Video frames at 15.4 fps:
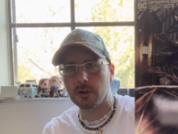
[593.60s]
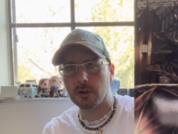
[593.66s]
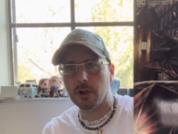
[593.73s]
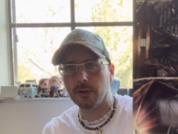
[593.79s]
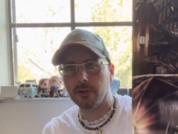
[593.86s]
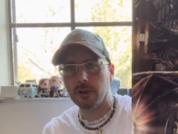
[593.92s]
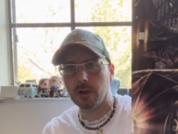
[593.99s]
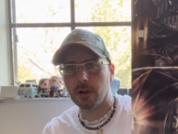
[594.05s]

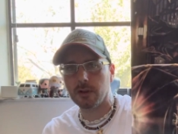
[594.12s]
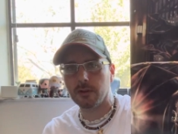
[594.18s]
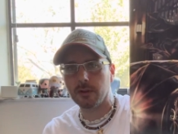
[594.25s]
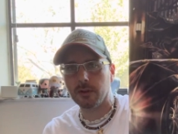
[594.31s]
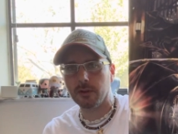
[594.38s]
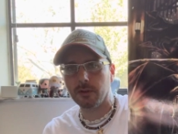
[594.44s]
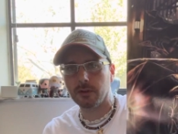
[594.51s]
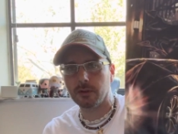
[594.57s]
glossy
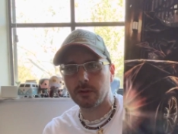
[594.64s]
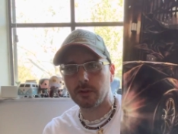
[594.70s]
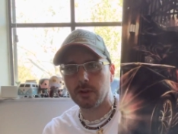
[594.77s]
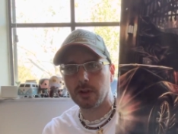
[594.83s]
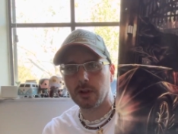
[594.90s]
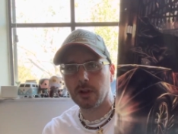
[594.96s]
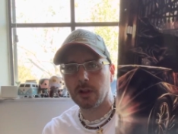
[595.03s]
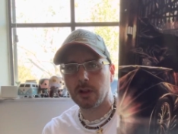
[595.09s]
covers,
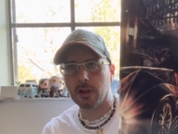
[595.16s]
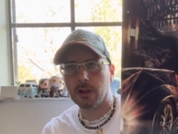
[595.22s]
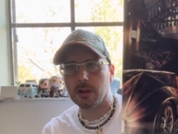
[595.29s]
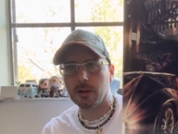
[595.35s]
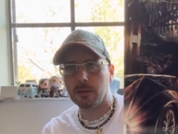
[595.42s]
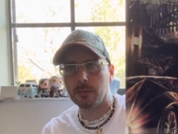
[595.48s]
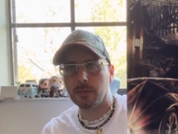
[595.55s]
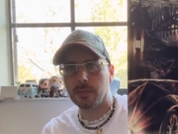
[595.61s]

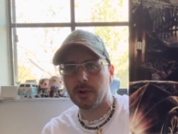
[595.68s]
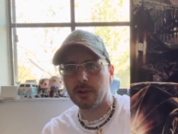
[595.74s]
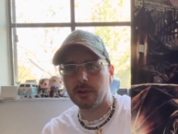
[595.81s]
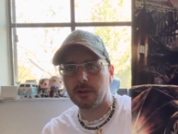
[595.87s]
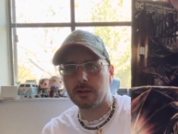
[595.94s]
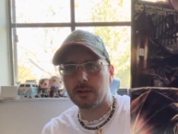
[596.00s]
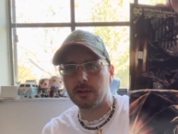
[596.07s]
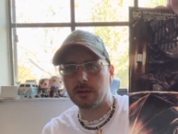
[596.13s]
but
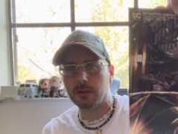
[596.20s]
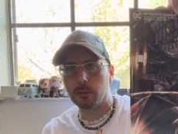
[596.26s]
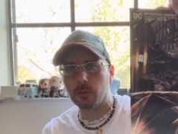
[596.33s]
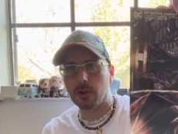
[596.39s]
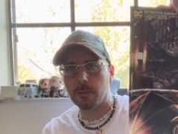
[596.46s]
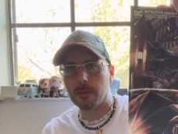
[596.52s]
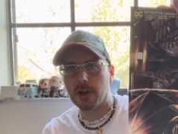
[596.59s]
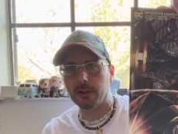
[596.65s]

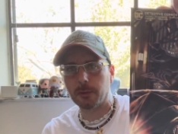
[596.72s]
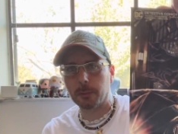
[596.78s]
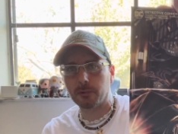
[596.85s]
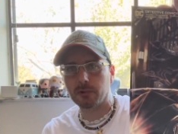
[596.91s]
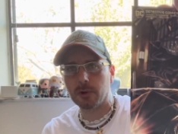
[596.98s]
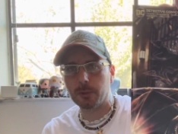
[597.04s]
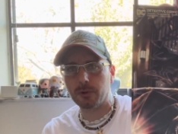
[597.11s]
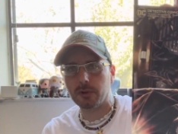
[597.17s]
with my
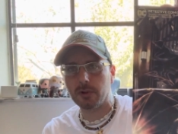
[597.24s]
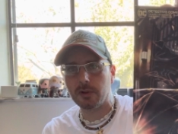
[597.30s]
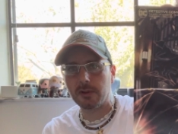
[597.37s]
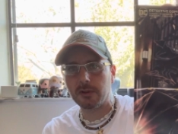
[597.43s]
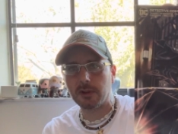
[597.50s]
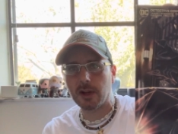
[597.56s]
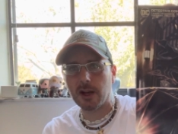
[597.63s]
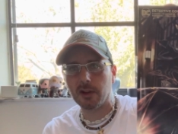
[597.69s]
subscription,
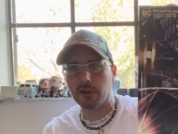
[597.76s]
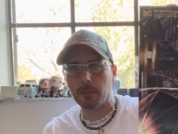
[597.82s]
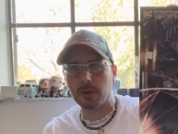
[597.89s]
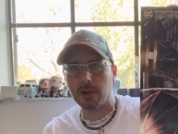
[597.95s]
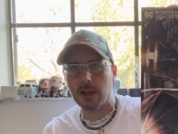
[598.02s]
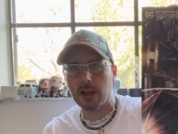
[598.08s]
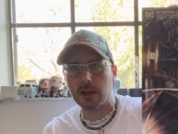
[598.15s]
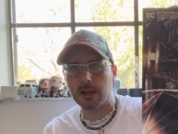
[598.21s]
these guys have
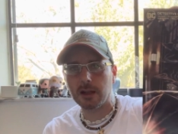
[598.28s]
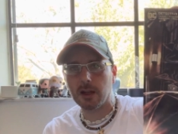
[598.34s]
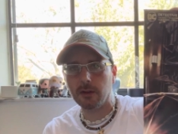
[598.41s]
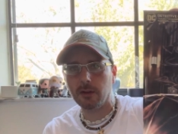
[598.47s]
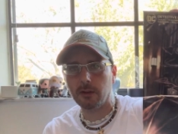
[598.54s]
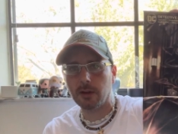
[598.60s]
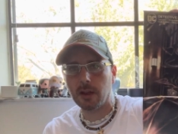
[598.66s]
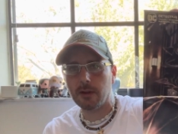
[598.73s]
been handing
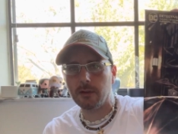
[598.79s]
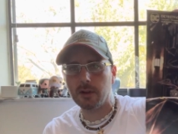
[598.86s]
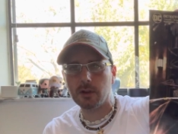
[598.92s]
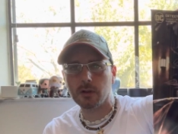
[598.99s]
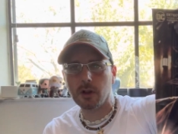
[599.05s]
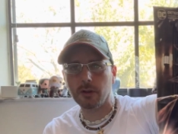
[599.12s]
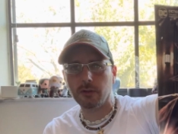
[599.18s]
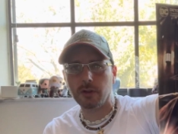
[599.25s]
out these heavy
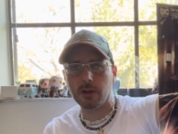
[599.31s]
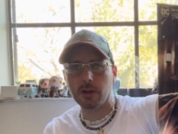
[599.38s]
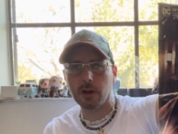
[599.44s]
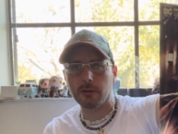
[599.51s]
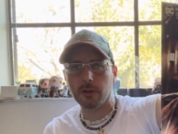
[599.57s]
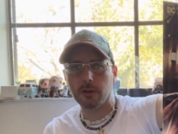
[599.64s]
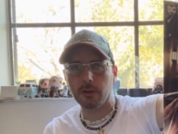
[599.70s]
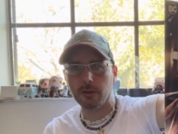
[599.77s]
glossy
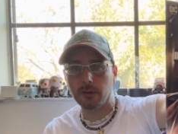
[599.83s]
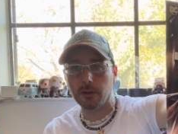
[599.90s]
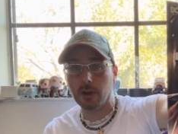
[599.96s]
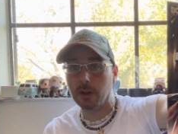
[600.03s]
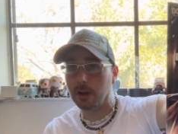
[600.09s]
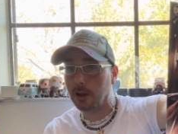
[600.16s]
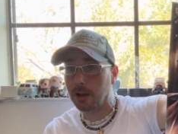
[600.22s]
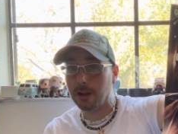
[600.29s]
covers,
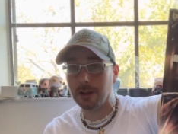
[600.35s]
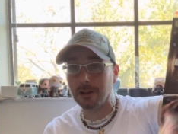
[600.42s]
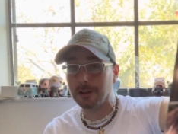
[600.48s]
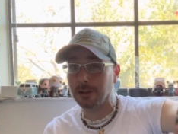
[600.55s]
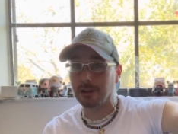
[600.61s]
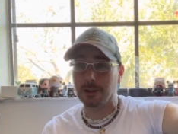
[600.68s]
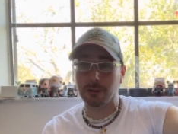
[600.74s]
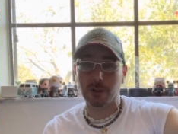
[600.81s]
and I like it.
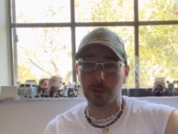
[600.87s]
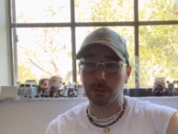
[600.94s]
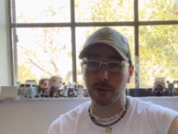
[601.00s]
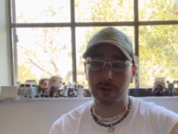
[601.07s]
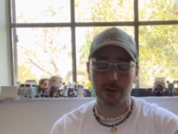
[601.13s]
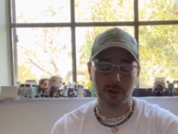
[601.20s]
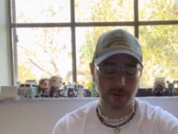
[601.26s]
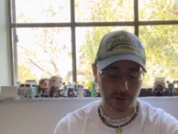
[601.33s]
I really
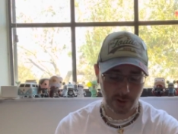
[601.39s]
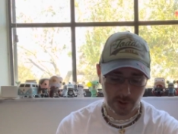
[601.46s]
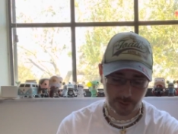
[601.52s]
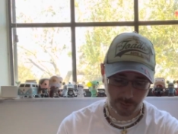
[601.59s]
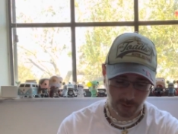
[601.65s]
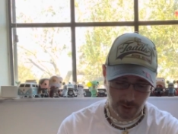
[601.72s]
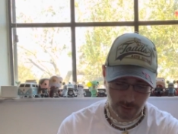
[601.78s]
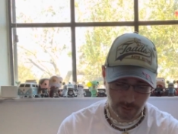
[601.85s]
appreciate you
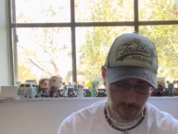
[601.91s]
guys. Thank